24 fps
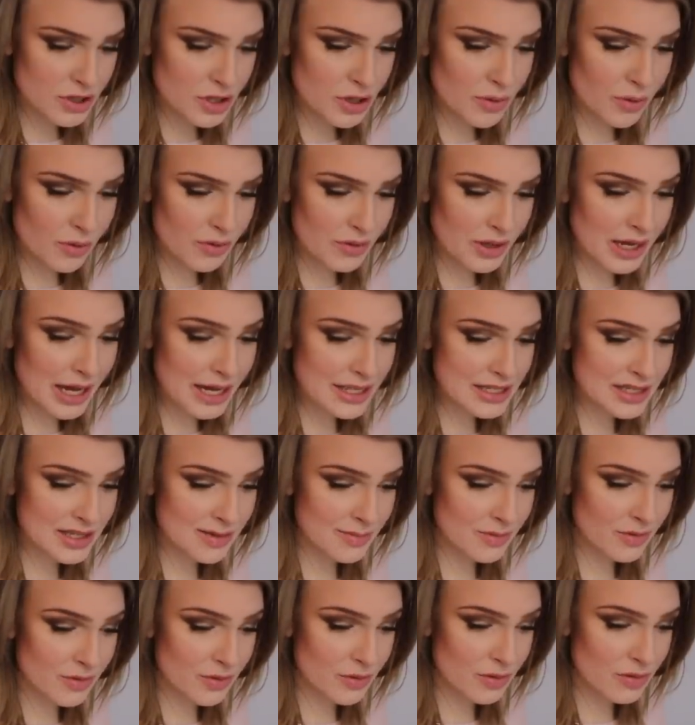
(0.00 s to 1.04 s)
you only get
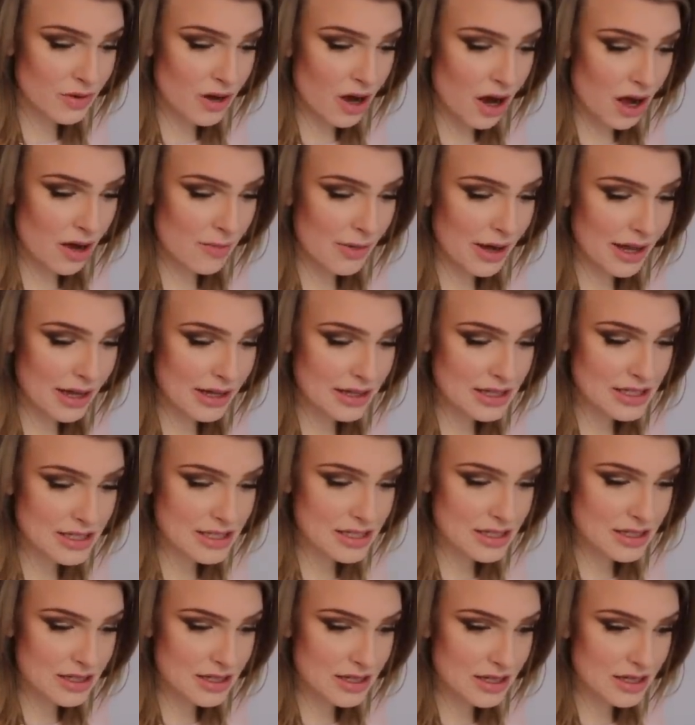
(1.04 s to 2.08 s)
some rude
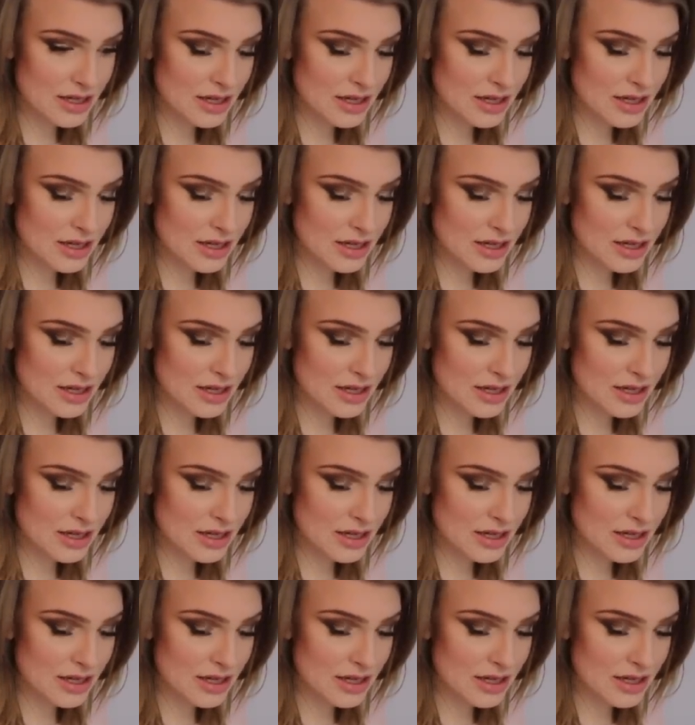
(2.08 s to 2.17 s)
comments.